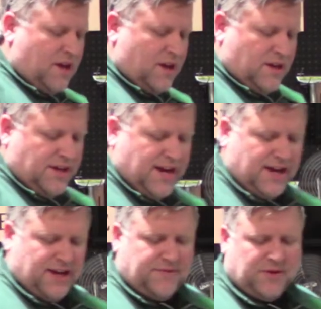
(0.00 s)
Yeah,
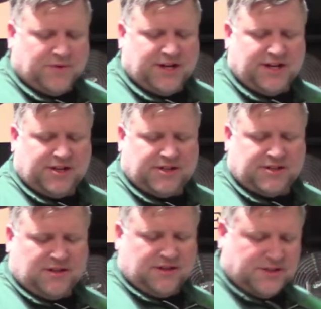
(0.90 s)
if you wanted it just a
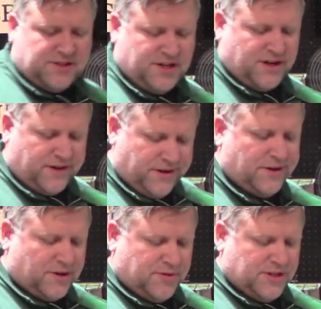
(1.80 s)
little snugger, you
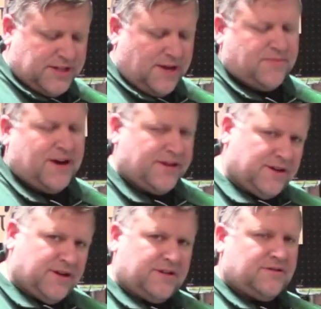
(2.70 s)
could put tape around there
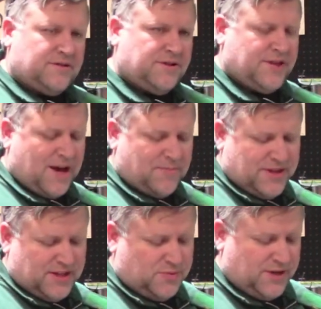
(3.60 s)
and do that. But
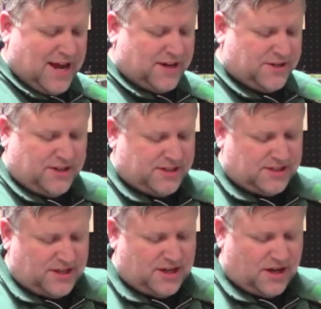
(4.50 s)
this one actually
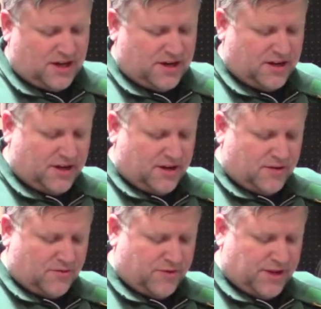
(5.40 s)
slid on
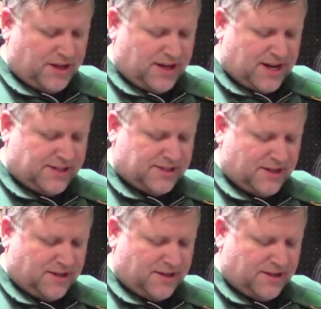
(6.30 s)
really nicely.